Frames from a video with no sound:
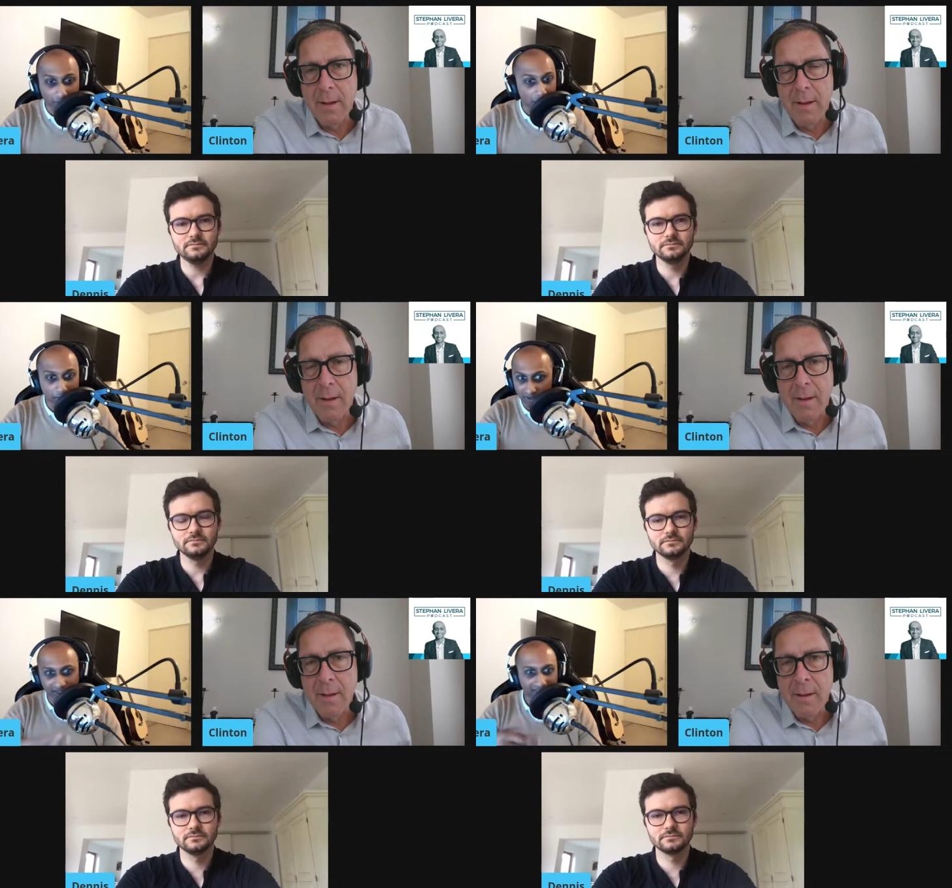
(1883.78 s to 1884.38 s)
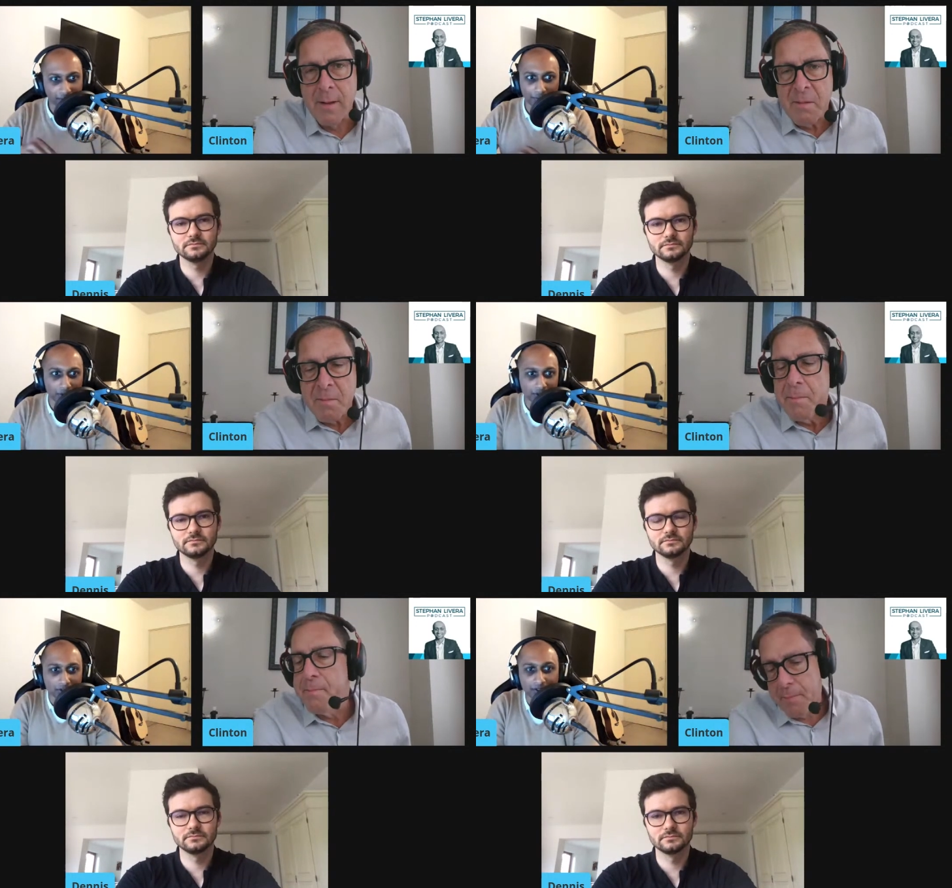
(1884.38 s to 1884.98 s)
Speaker 1: an option that some of
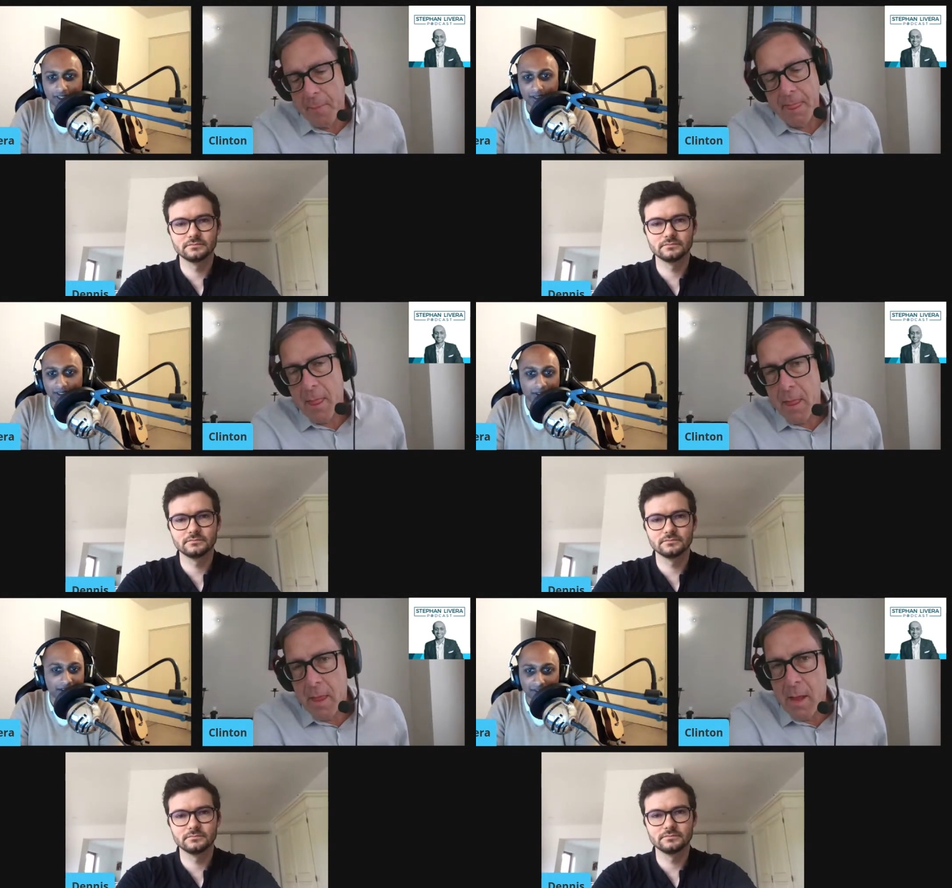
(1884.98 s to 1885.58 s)
your uh, clients